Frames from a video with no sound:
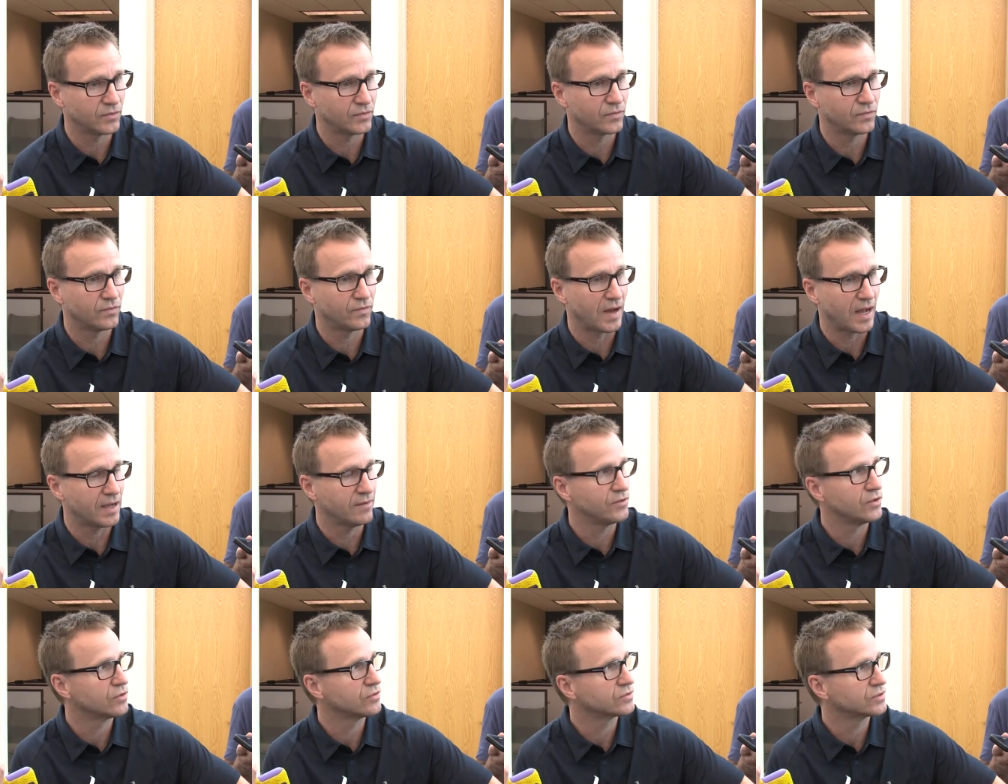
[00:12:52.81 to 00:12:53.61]

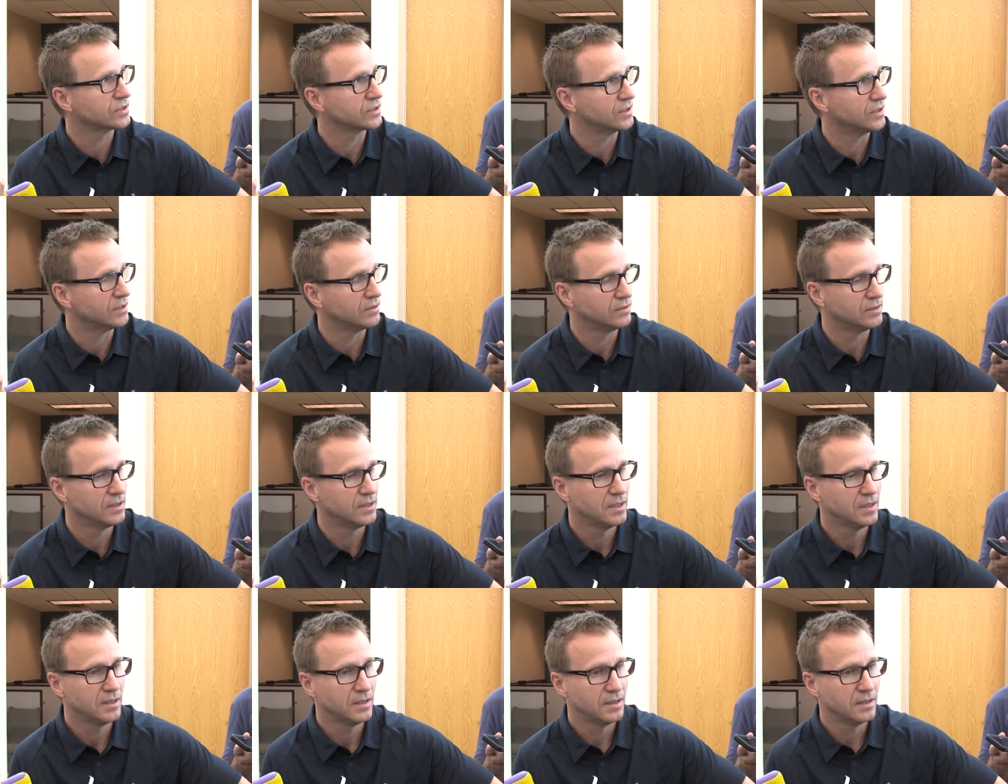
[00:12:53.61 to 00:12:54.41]
Five years ago,
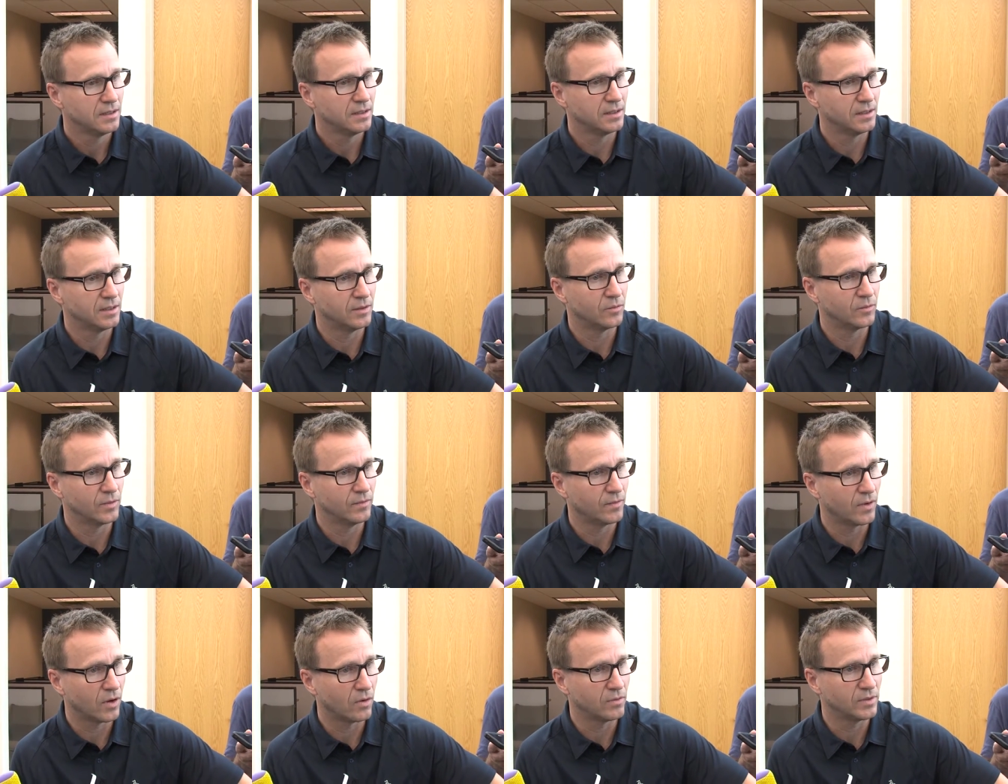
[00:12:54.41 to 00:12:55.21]
uh,
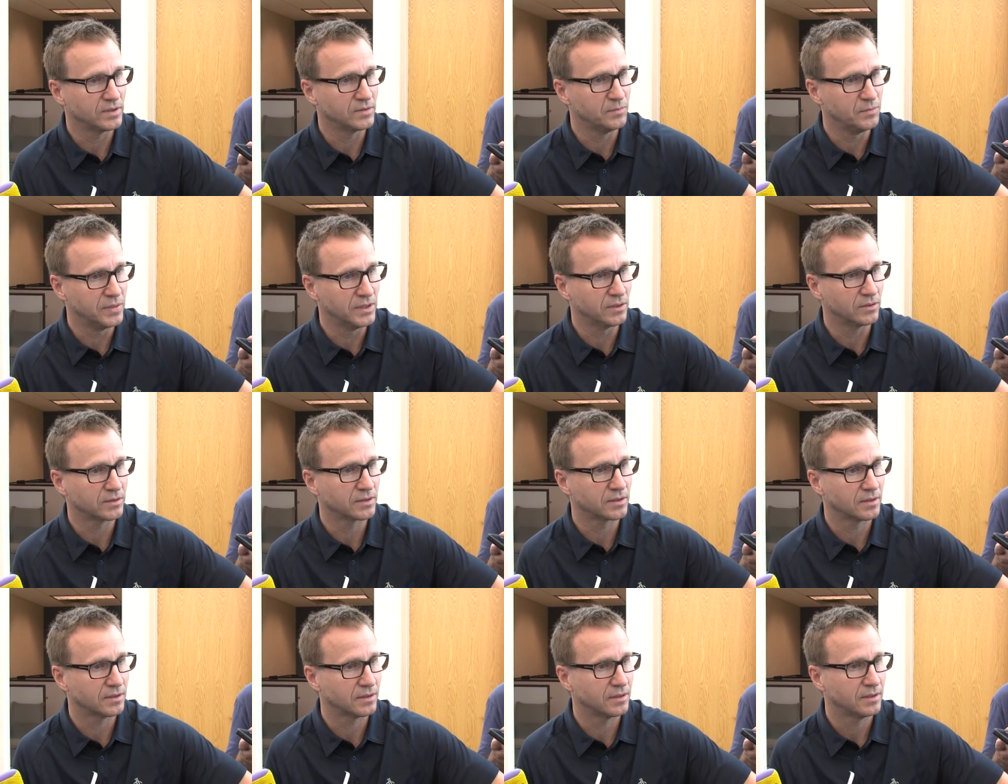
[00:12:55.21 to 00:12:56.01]
we've always built